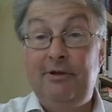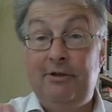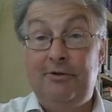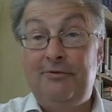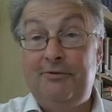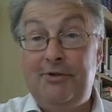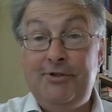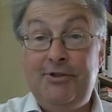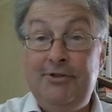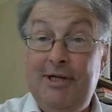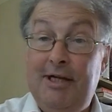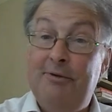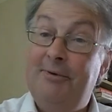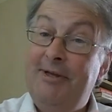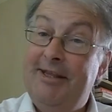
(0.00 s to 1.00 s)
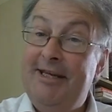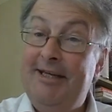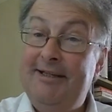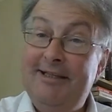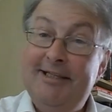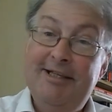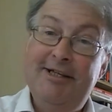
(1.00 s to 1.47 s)
law, of course, you dealt with
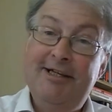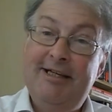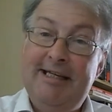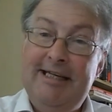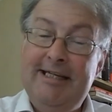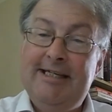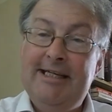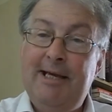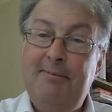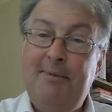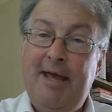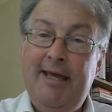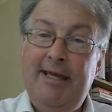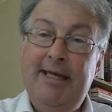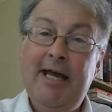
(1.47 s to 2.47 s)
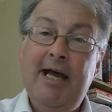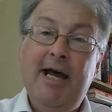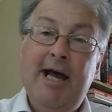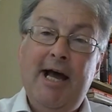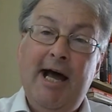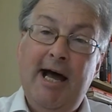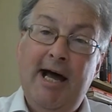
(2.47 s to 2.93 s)
in ETMA
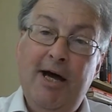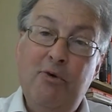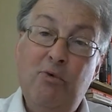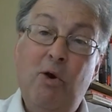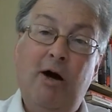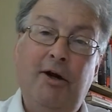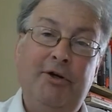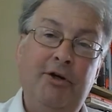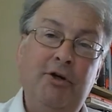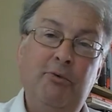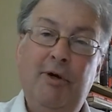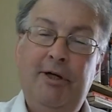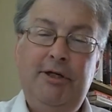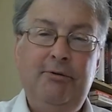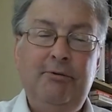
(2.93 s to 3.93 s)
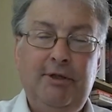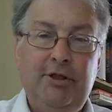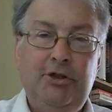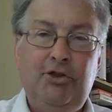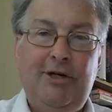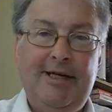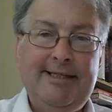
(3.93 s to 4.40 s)
1 when you were
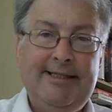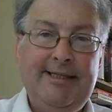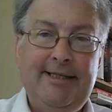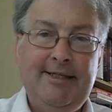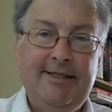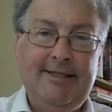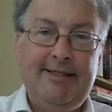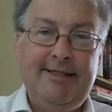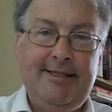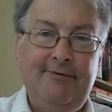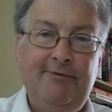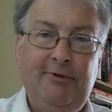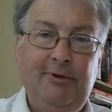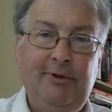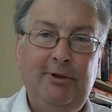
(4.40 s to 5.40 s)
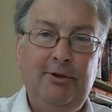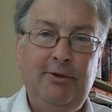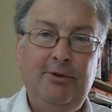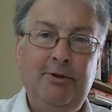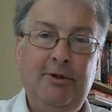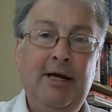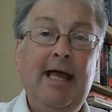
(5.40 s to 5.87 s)
contrasting civil
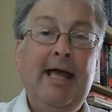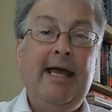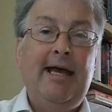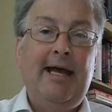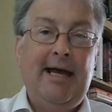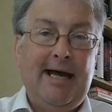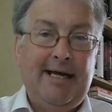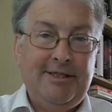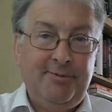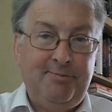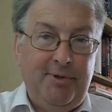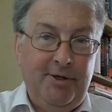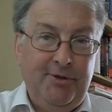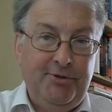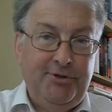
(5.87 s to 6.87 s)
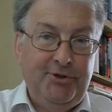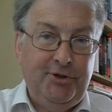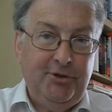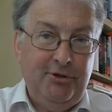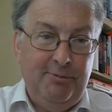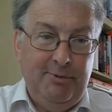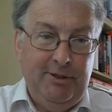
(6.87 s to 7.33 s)
law as opposed to
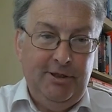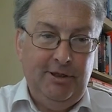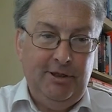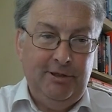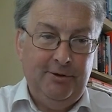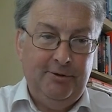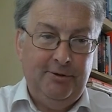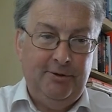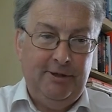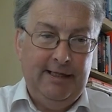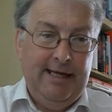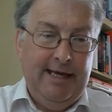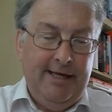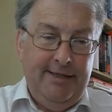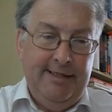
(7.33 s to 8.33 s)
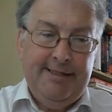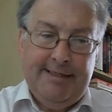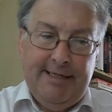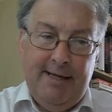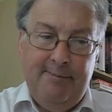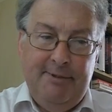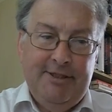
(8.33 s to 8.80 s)
criminal law. This
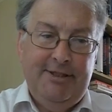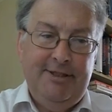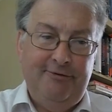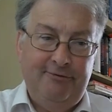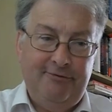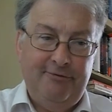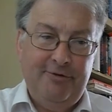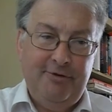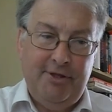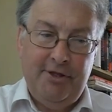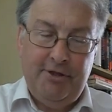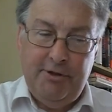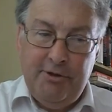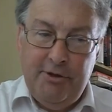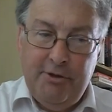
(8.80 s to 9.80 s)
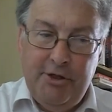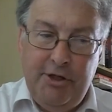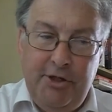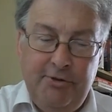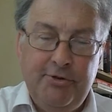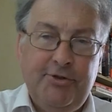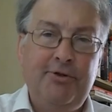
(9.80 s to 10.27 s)
time it's the
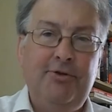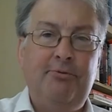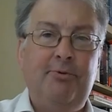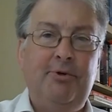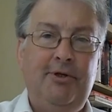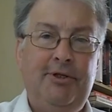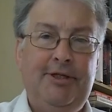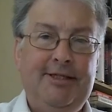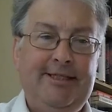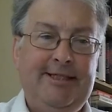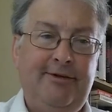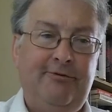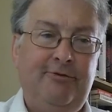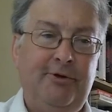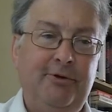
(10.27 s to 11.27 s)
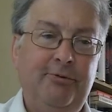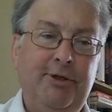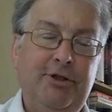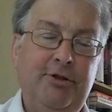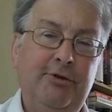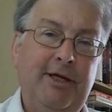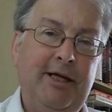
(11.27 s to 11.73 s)
use of the word is different. We're
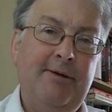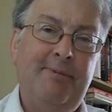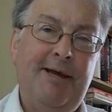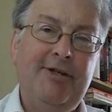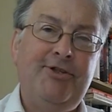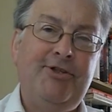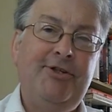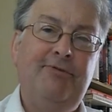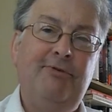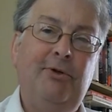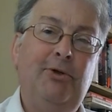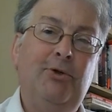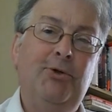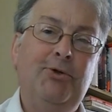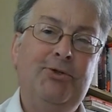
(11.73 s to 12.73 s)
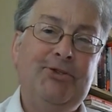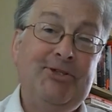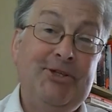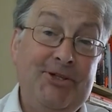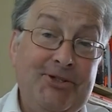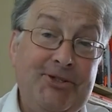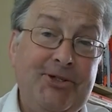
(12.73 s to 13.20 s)
talking about civil law
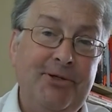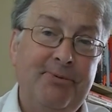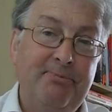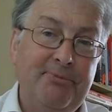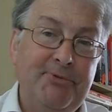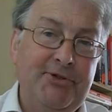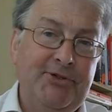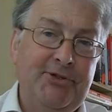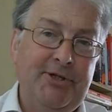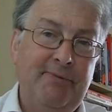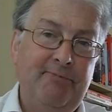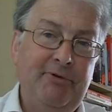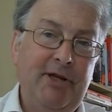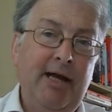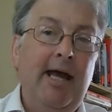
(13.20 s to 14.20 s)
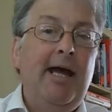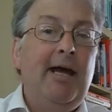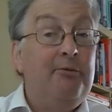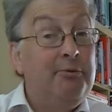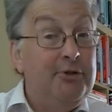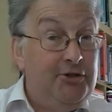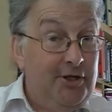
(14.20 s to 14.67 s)
systems,
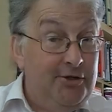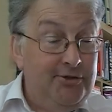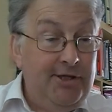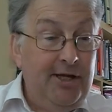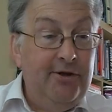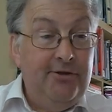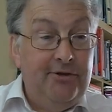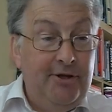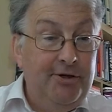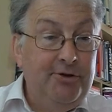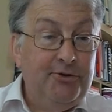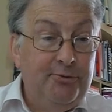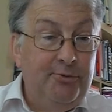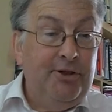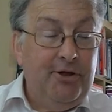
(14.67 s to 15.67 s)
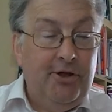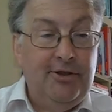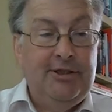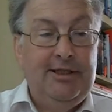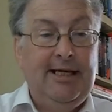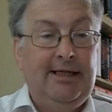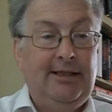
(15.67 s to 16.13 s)
and we associate those with
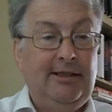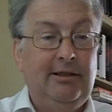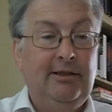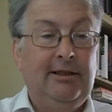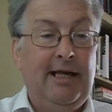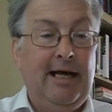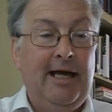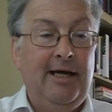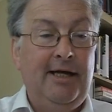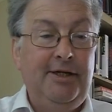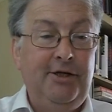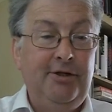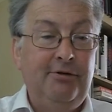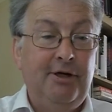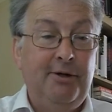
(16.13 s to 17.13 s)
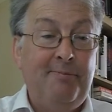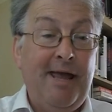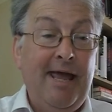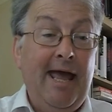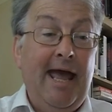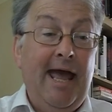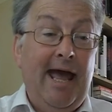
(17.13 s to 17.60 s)
continental Europe,
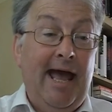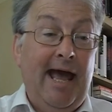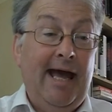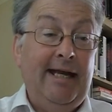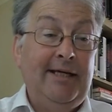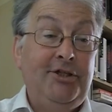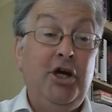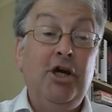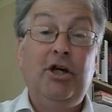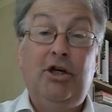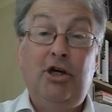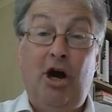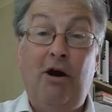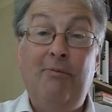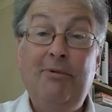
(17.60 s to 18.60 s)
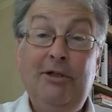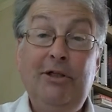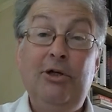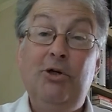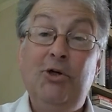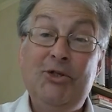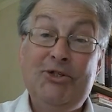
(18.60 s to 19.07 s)
and
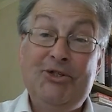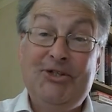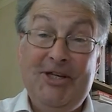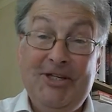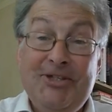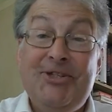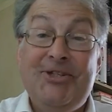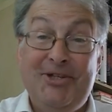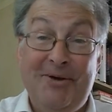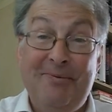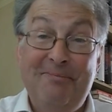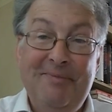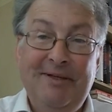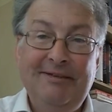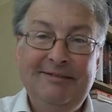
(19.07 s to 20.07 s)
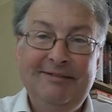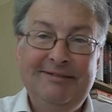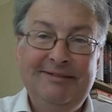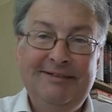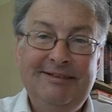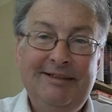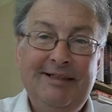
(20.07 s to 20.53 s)
common law system
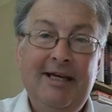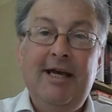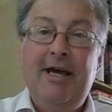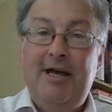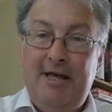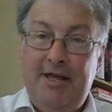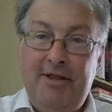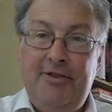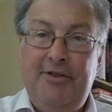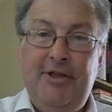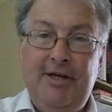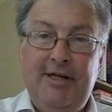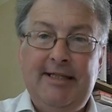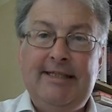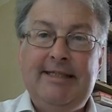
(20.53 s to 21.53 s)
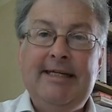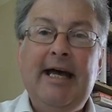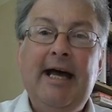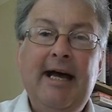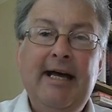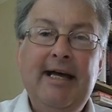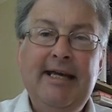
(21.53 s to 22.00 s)
that
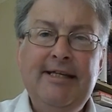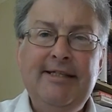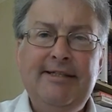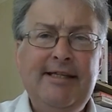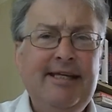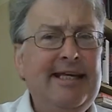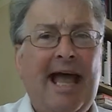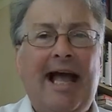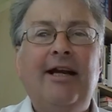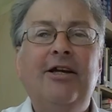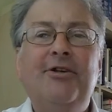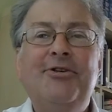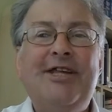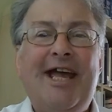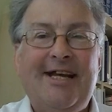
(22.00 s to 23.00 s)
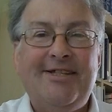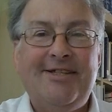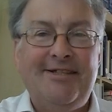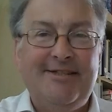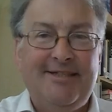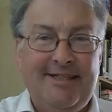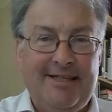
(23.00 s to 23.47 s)
is the
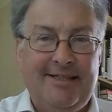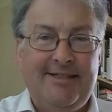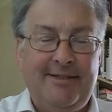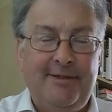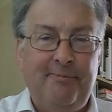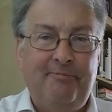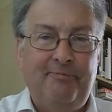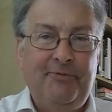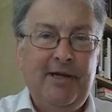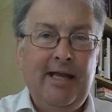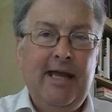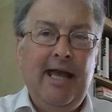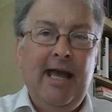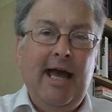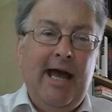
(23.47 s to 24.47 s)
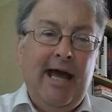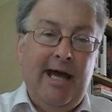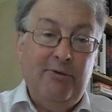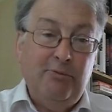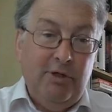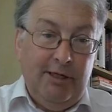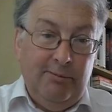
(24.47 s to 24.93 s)
Anglo-Saxon system.
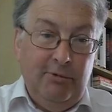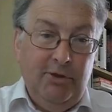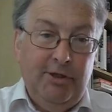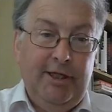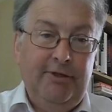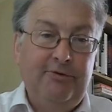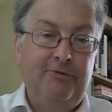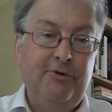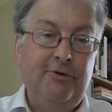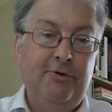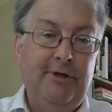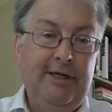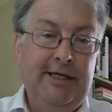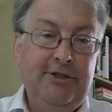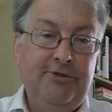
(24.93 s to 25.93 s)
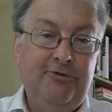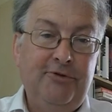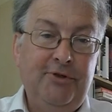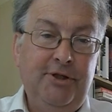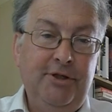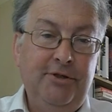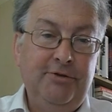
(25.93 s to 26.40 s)
And what I'm looking for is
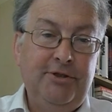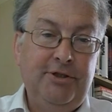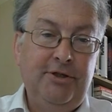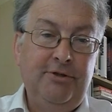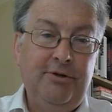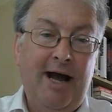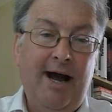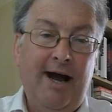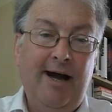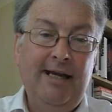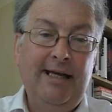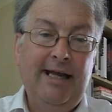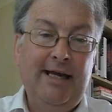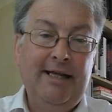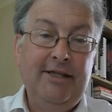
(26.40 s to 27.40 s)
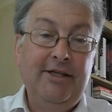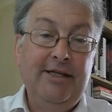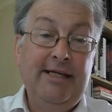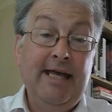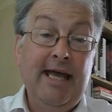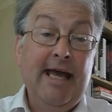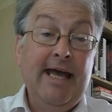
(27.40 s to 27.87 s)
for you to highlight the